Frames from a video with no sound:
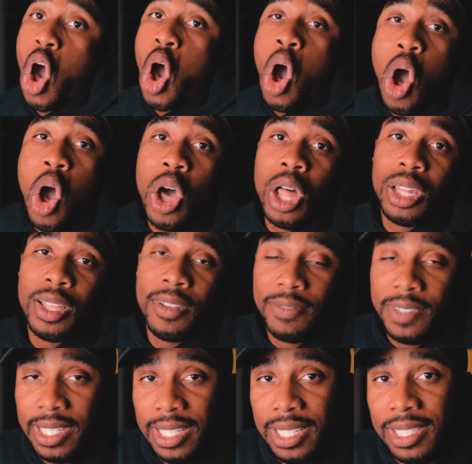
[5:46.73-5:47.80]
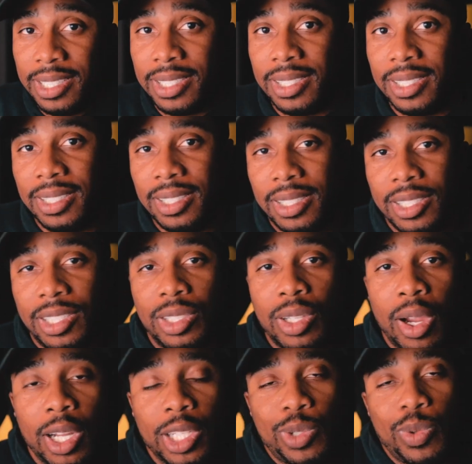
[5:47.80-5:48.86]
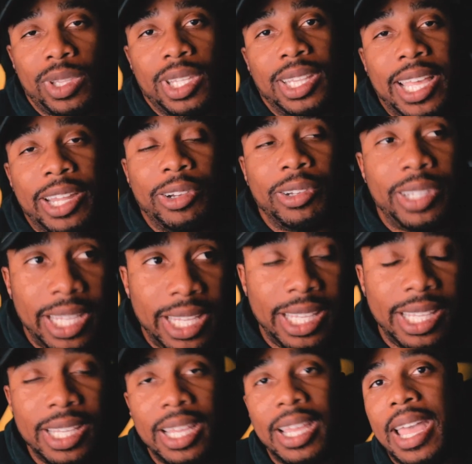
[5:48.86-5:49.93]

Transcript: all of these starts with the letter D.